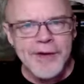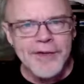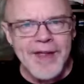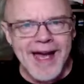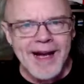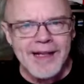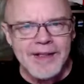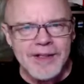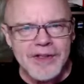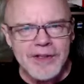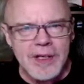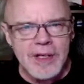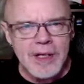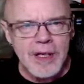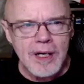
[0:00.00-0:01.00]
that is
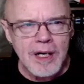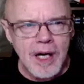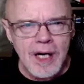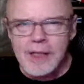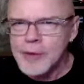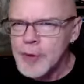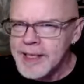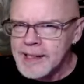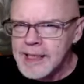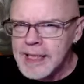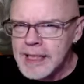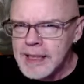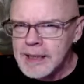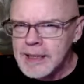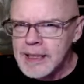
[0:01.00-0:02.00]
Halloween
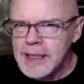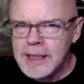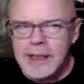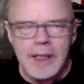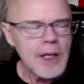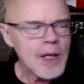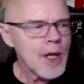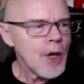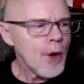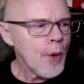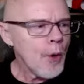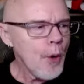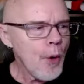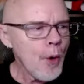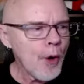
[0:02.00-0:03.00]
candy
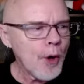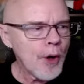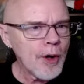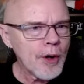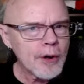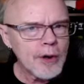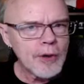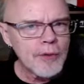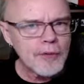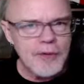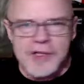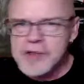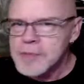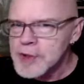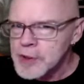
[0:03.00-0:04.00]
or
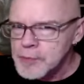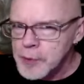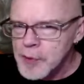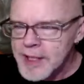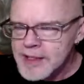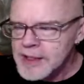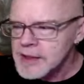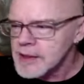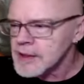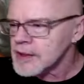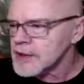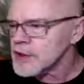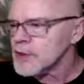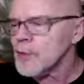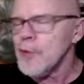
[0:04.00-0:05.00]
Christmas
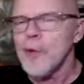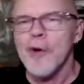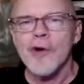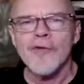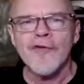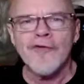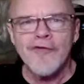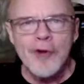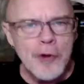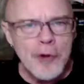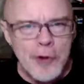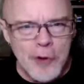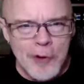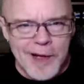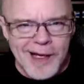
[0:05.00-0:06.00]
presents or
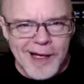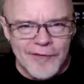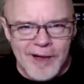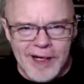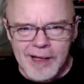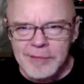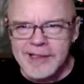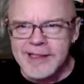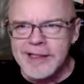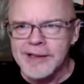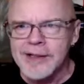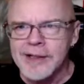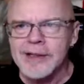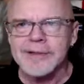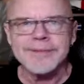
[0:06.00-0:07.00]
food at a family
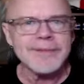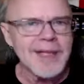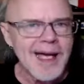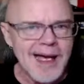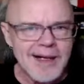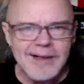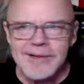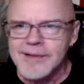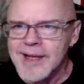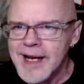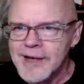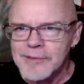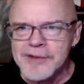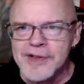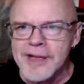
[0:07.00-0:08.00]
dinner. That
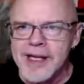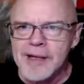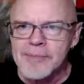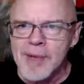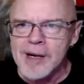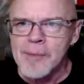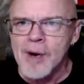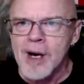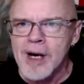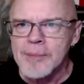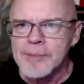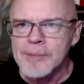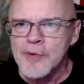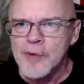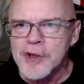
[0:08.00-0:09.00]
that was like my
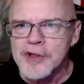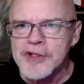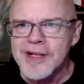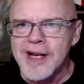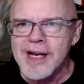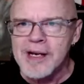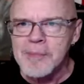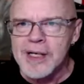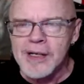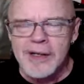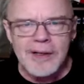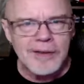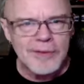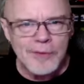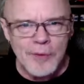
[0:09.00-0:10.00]
mom's worst
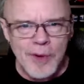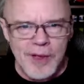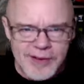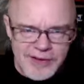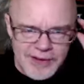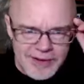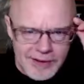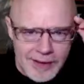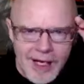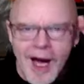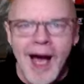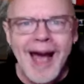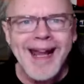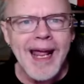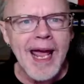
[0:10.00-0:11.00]
nightmare was
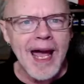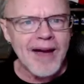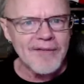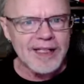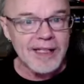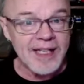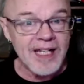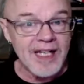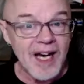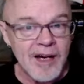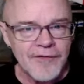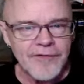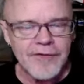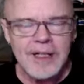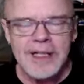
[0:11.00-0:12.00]
not having enough.